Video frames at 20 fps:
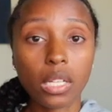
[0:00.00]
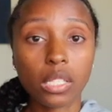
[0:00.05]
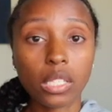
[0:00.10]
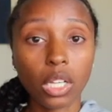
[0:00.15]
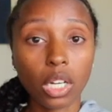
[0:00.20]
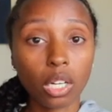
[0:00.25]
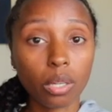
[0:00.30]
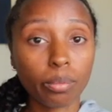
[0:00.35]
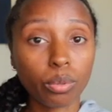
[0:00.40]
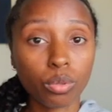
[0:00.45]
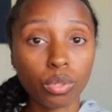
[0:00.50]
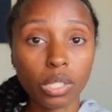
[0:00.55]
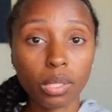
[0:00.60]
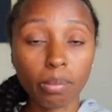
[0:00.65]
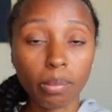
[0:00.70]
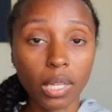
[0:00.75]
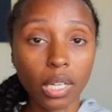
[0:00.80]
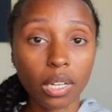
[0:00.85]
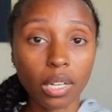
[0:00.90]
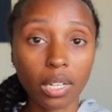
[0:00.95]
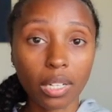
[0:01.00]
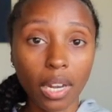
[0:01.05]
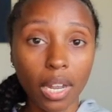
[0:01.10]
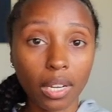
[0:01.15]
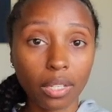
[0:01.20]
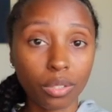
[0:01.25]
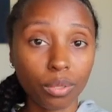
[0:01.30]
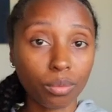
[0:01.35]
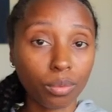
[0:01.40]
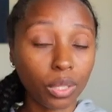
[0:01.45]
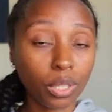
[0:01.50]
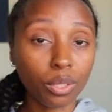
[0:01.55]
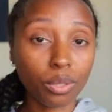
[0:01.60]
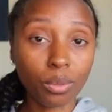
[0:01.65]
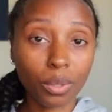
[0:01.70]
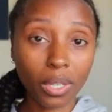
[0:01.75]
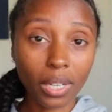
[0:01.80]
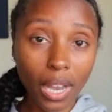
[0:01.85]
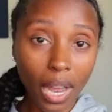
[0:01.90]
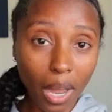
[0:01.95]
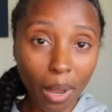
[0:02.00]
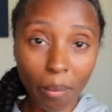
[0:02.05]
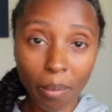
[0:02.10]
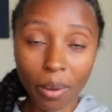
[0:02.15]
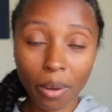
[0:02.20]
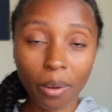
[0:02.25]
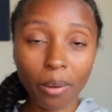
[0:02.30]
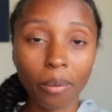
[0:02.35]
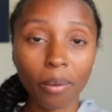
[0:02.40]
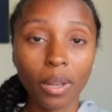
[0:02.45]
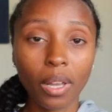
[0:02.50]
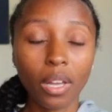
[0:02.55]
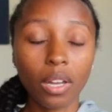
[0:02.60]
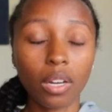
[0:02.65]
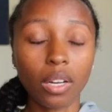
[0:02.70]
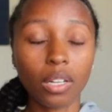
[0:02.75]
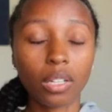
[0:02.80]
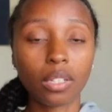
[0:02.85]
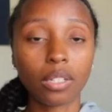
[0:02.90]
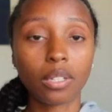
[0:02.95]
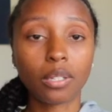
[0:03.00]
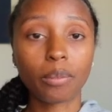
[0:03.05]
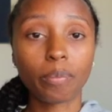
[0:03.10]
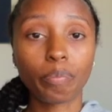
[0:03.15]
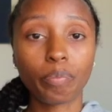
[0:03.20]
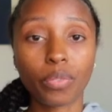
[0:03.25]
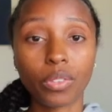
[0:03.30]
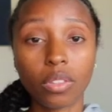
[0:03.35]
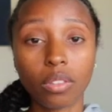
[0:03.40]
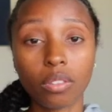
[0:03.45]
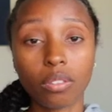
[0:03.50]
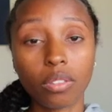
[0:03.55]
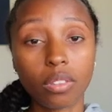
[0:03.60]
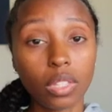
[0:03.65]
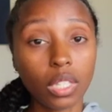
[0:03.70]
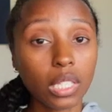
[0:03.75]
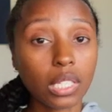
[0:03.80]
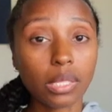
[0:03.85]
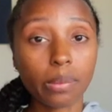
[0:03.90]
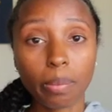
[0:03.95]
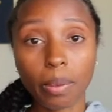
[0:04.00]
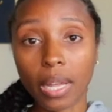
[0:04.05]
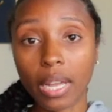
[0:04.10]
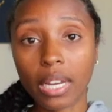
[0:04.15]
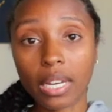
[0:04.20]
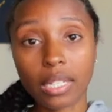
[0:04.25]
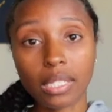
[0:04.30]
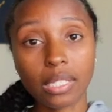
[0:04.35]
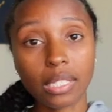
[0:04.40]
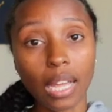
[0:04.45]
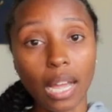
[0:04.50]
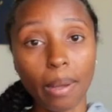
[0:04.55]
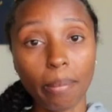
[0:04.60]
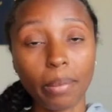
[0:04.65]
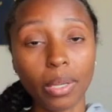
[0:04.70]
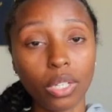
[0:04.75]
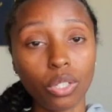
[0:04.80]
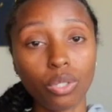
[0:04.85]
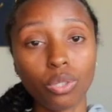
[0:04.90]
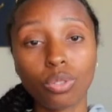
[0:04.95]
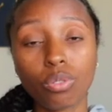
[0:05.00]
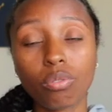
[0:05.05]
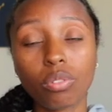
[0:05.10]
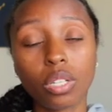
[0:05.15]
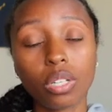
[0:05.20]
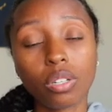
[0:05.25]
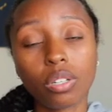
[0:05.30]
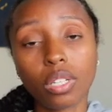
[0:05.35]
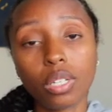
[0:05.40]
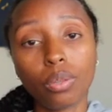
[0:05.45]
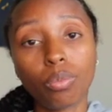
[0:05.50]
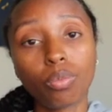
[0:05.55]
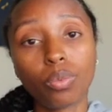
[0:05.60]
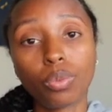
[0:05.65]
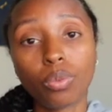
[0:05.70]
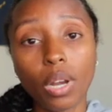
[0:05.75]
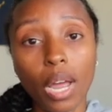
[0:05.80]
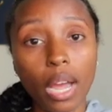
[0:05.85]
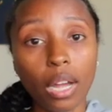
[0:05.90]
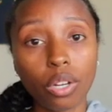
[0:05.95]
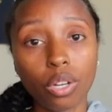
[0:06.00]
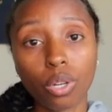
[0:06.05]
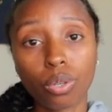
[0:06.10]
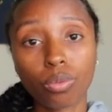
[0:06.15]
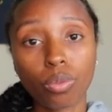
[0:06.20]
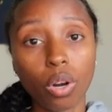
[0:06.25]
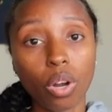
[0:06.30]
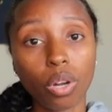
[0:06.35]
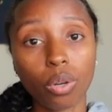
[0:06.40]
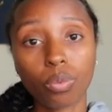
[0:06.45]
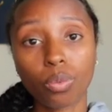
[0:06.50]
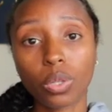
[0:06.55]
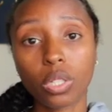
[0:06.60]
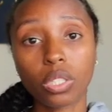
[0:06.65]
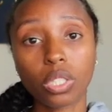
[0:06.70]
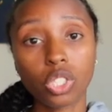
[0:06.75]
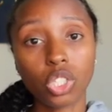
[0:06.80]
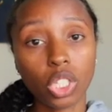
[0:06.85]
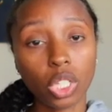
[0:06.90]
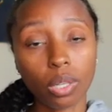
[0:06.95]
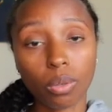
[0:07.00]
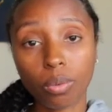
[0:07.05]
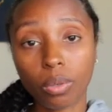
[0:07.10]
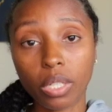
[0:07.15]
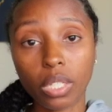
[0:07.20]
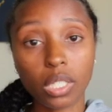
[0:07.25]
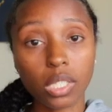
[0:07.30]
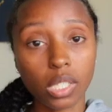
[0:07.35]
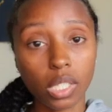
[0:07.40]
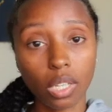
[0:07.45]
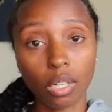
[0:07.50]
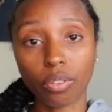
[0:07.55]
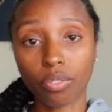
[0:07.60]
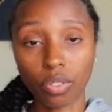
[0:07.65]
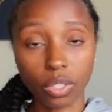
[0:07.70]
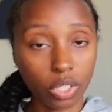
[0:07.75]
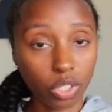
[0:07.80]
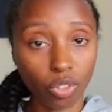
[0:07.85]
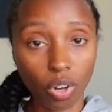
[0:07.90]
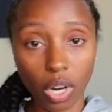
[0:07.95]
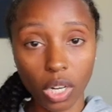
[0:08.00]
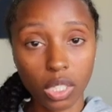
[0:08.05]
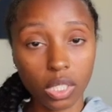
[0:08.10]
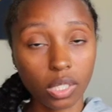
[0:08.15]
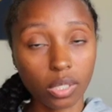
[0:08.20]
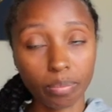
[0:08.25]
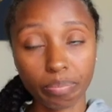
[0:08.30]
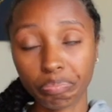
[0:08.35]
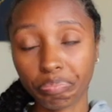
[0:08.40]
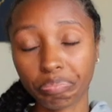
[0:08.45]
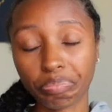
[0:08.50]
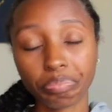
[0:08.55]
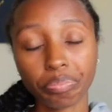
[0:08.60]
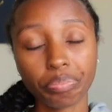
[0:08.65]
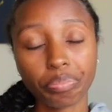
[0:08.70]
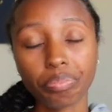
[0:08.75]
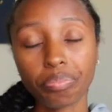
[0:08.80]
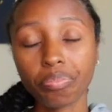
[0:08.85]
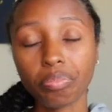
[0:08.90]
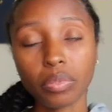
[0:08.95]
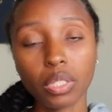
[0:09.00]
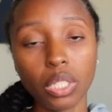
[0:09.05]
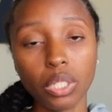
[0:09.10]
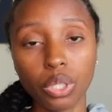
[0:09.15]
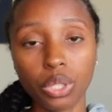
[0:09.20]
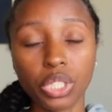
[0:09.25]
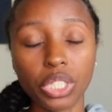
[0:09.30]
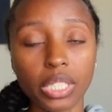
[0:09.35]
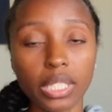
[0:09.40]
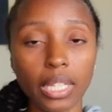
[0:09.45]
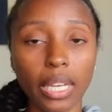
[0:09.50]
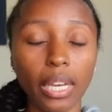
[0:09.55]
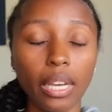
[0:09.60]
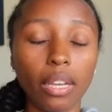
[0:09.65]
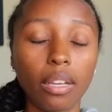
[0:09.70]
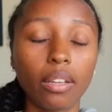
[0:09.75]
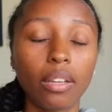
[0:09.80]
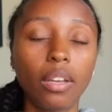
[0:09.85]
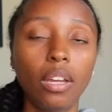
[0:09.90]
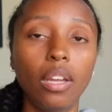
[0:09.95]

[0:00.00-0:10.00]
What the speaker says: terrible to me, unlike the Rio and Cabo. This place, I mean, you literally will not go wrong with the chicken wings and the french fries. You just can't.